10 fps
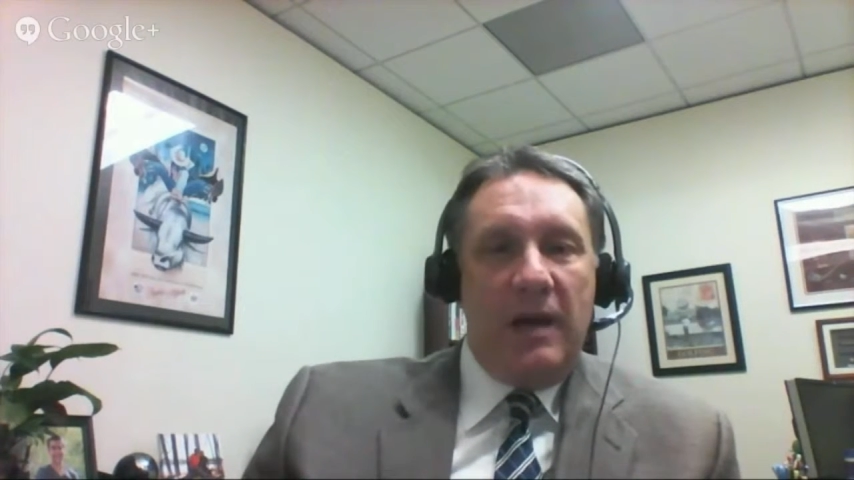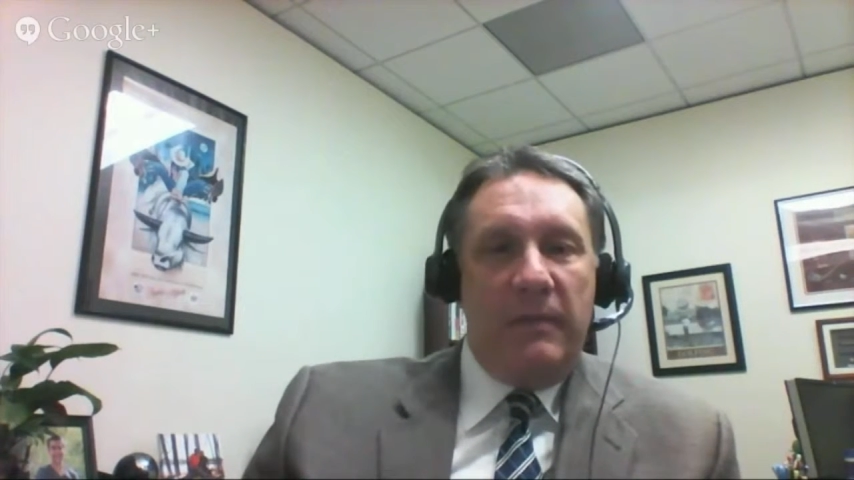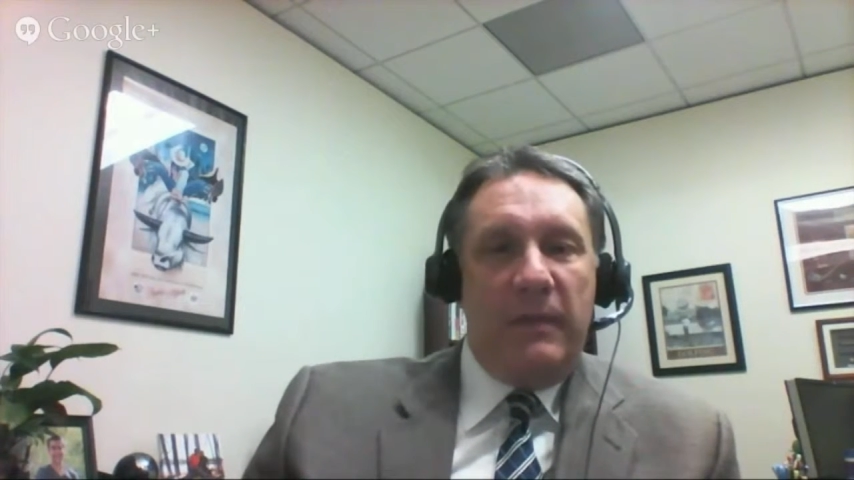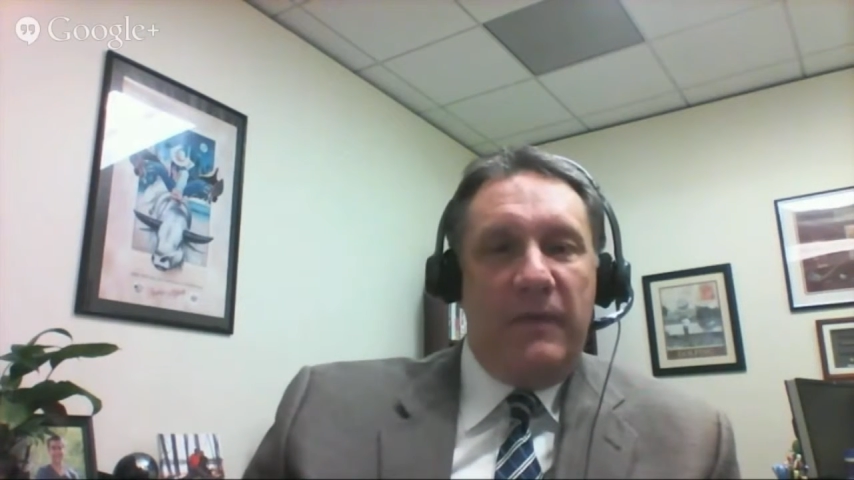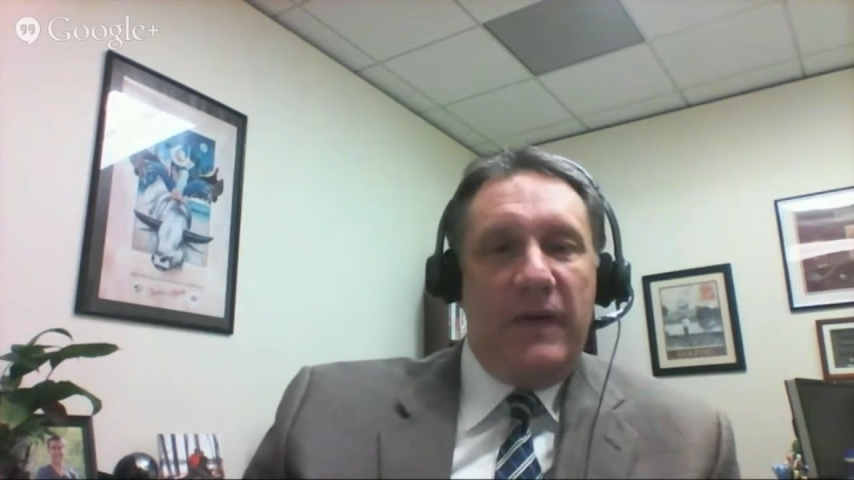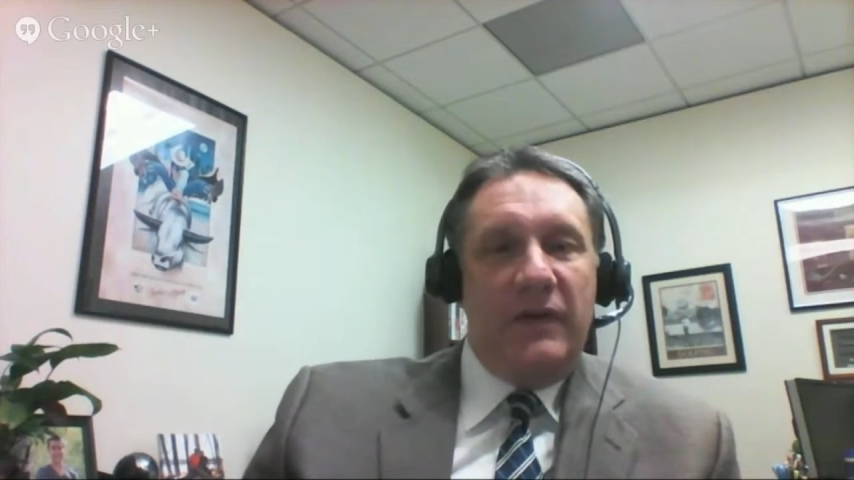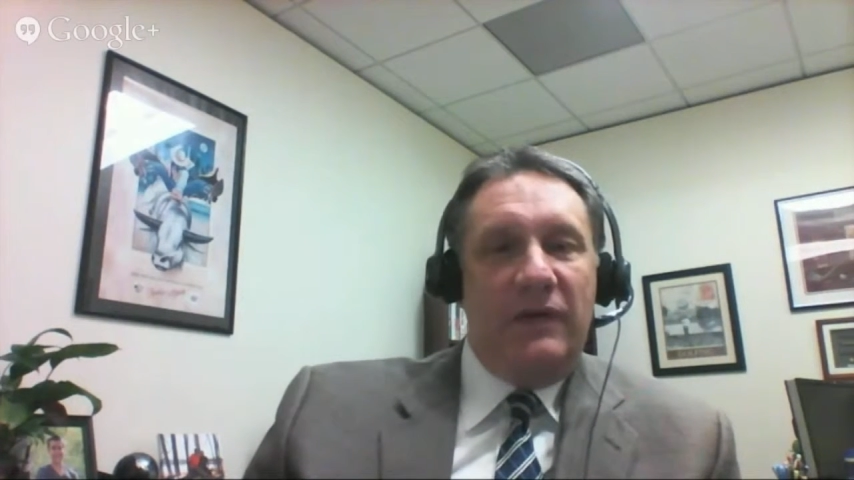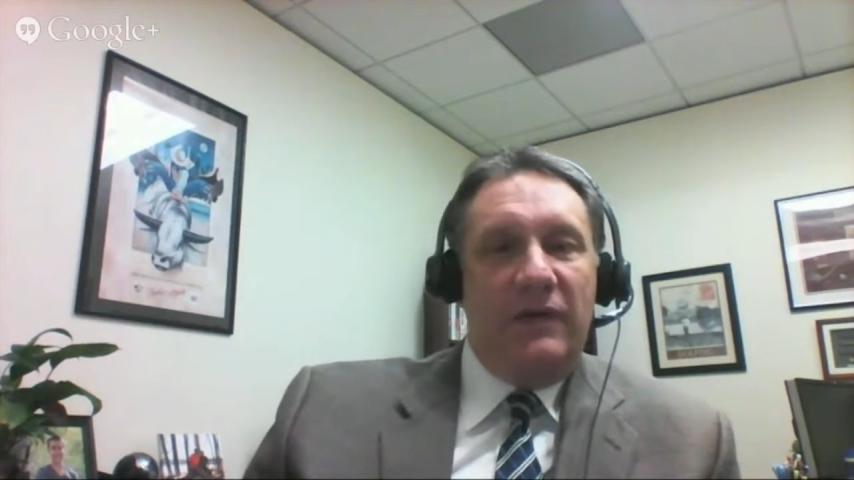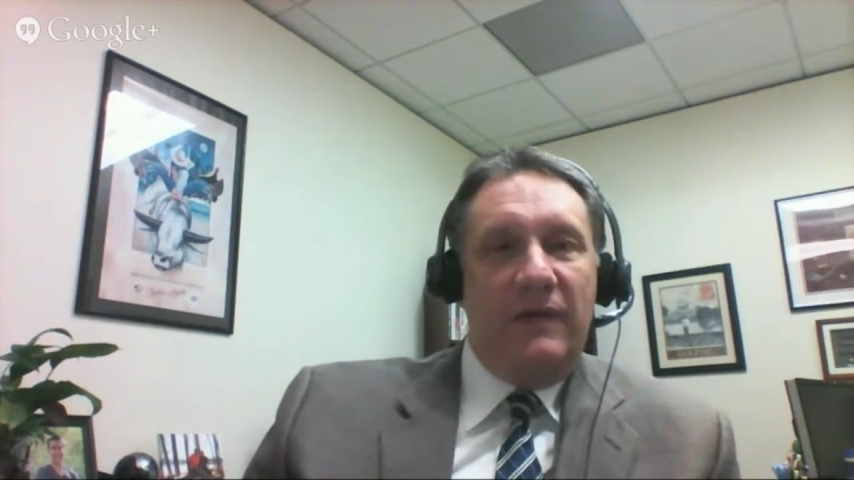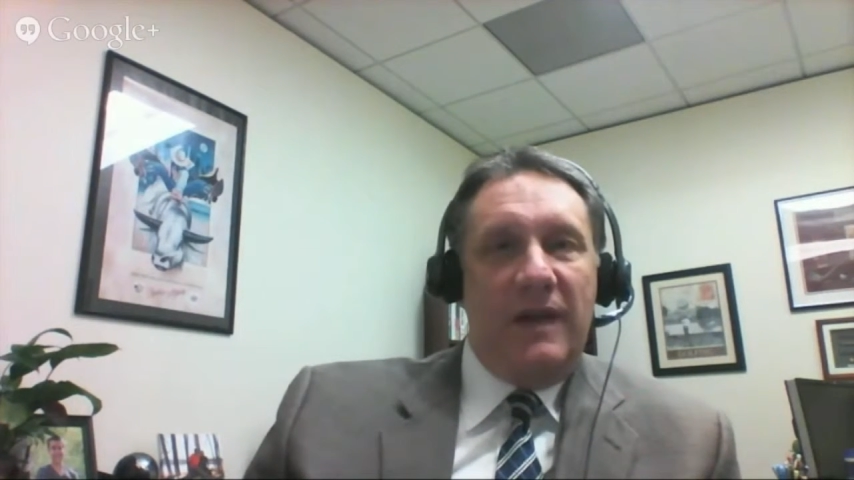of
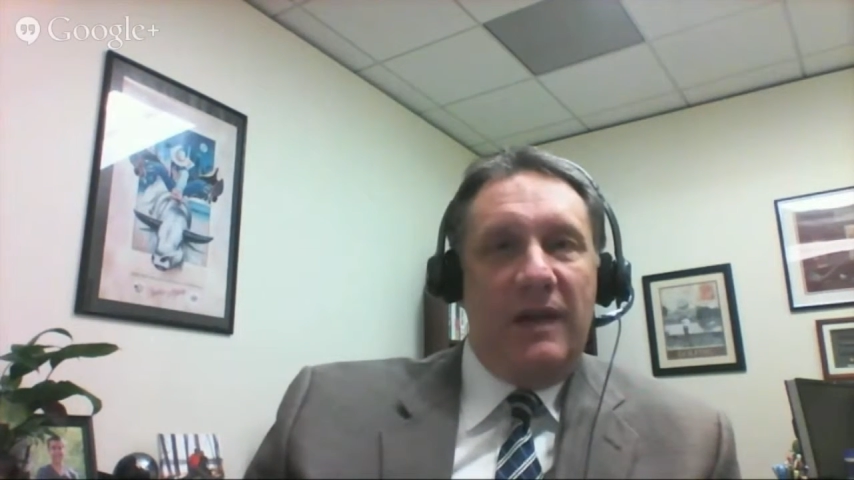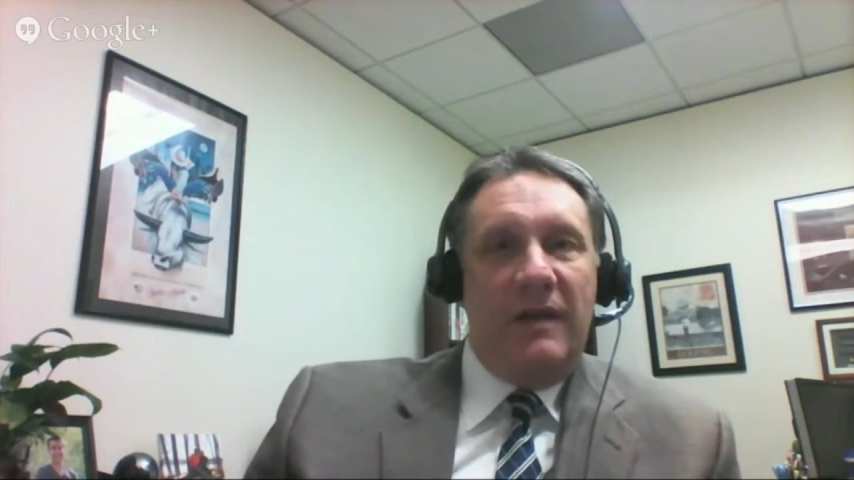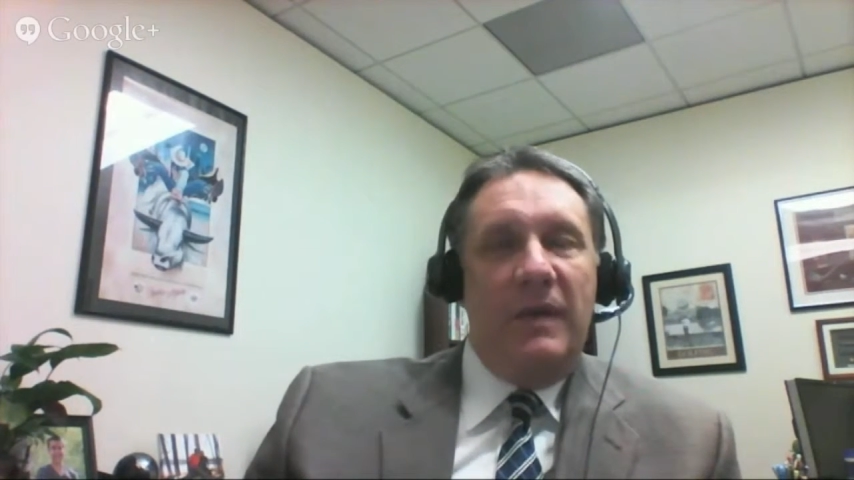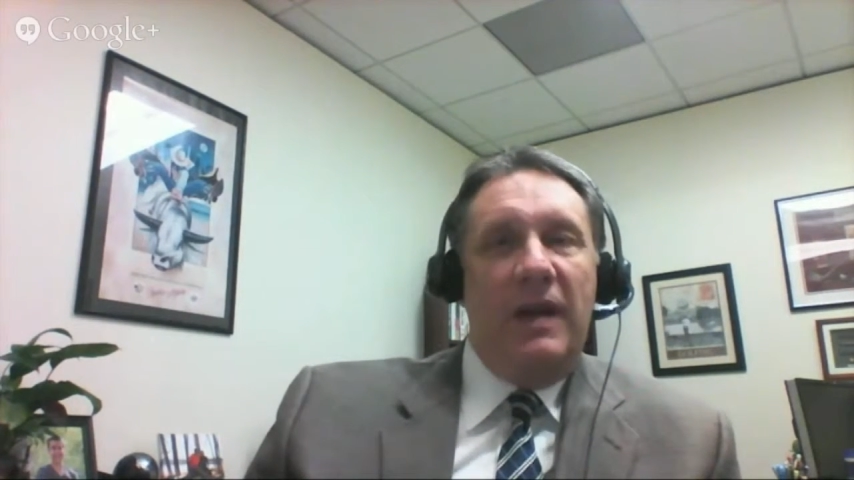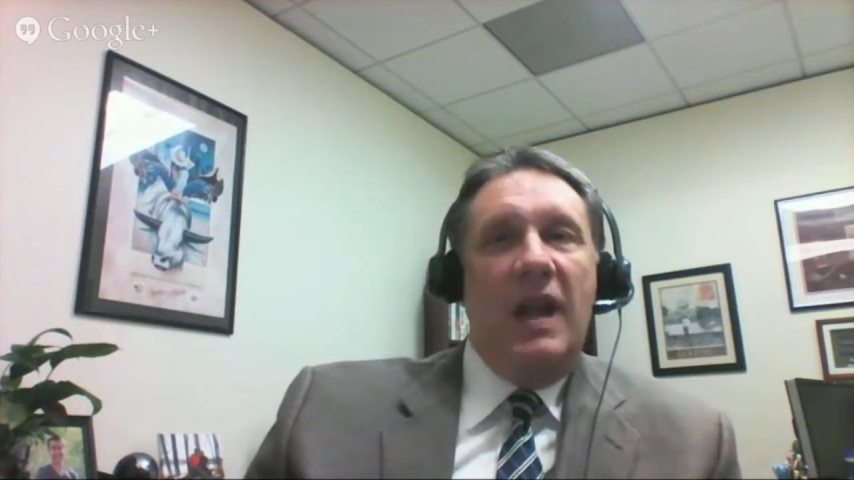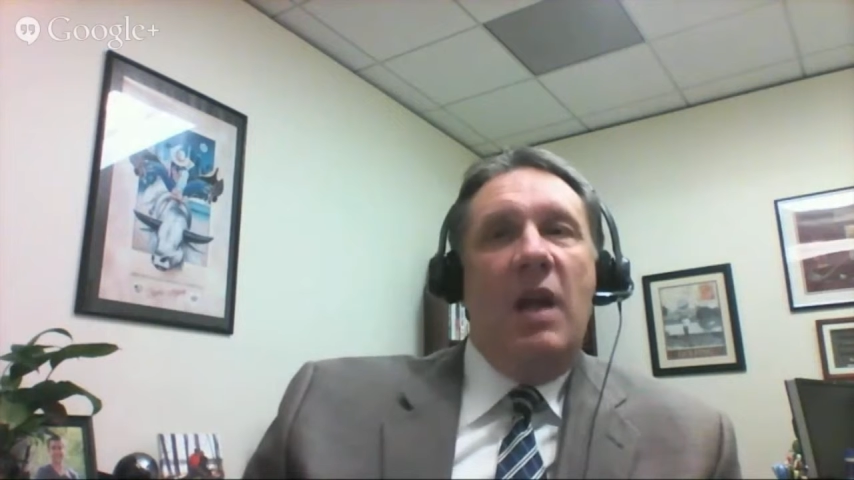professional development,